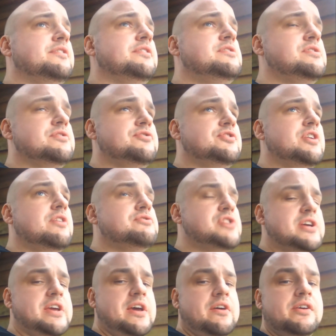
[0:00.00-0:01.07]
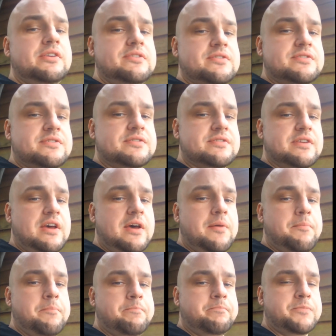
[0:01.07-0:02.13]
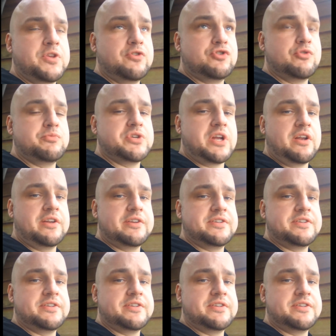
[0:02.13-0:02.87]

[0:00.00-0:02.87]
you should go check out his YouTube channel.